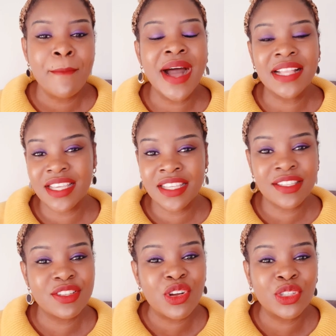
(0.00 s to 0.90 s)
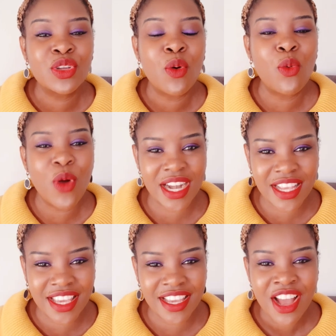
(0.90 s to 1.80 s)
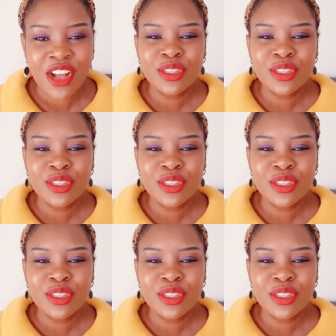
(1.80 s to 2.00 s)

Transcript: but it's not working.